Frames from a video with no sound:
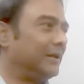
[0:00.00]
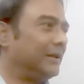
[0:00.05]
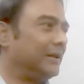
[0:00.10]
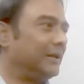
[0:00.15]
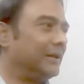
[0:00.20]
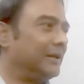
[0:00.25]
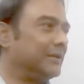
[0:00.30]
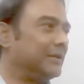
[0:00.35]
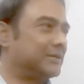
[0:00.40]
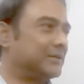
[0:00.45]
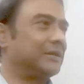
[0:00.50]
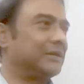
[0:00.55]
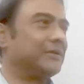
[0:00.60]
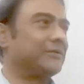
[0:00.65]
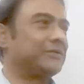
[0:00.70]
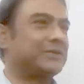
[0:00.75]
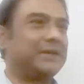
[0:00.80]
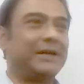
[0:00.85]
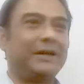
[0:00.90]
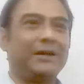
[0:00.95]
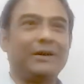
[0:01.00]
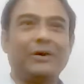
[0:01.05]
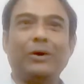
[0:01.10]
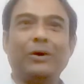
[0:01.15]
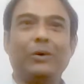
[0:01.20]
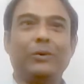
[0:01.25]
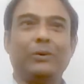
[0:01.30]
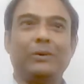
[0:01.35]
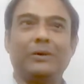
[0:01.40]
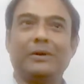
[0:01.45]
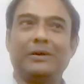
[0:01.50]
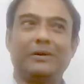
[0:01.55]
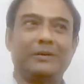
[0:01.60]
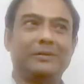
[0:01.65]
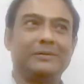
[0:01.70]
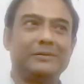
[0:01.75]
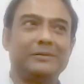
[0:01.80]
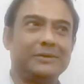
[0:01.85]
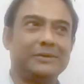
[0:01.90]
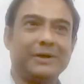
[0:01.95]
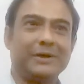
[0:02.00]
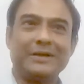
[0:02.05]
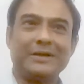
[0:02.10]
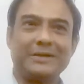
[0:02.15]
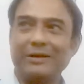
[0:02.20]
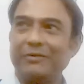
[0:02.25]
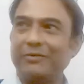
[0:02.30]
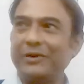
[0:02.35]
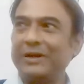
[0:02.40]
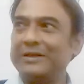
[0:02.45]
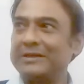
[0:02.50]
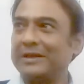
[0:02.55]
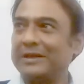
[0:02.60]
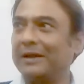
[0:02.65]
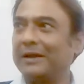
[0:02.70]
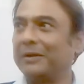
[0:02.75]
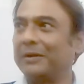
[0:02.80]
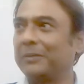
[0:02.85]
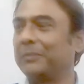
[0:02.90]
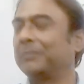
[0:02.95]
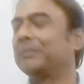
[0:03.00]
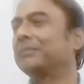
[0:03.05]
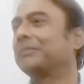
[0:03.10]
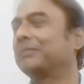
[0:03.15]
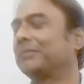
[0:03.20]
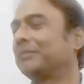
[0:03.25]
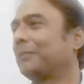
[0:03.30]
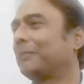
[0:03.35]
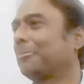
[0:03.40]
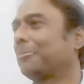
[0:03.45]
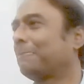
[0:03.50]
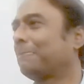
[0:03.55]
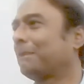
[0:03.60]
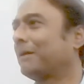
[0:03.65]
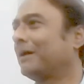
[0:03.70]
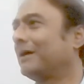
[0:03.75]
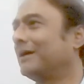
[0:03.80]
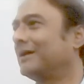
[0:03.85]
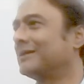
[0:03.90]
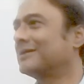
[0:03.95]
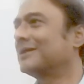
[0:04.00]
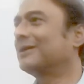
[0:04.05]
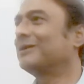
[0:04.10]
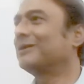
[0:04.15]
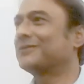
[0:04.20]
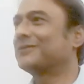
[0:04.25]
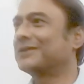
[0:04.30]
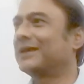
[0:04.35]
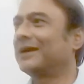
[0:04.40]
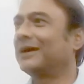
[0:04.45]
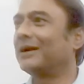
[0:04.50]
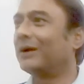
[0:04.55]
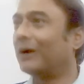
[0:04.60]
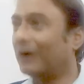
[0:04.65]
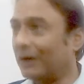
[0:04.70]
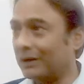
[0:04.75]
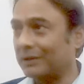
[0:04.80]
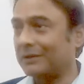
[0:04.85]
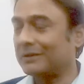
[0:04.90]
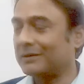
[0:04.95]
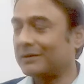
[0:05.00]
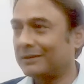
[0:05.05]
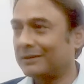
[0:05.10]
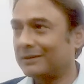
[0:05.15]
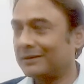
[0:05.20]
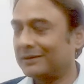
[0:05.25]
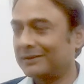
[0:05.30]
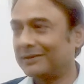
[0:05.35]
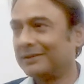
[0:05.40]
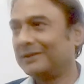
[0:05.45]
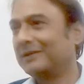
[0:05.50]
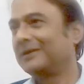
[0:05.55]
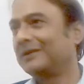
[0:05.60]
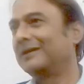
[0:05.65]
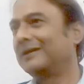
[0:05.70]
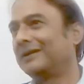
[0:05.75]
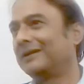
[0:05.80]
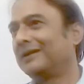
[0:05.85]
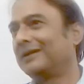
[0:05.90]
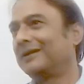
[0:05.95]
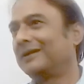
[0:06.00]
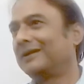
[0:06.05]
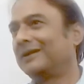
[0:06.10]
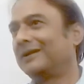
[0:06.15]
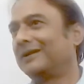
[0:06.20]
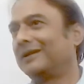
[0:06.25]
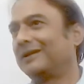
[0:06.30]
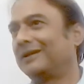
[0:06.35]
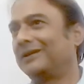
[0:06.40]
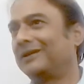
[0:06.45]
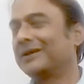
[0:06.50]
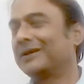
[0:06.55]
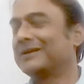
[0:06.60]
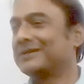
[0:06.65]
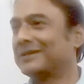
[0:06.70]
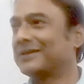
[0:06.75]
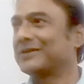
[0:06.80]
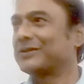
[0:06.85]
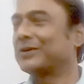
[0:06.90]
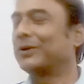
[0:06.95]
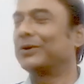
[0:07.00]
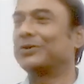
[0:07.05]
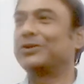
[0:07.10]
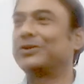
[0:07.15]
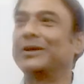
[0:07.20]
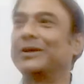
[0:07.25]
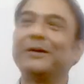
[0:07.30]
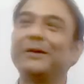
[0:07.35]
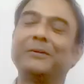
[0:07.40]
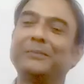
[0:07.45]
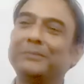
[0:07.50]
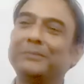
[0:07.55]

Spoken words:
instead of saying cold, you can say freezing. Instead of saying hot, you can say scorching.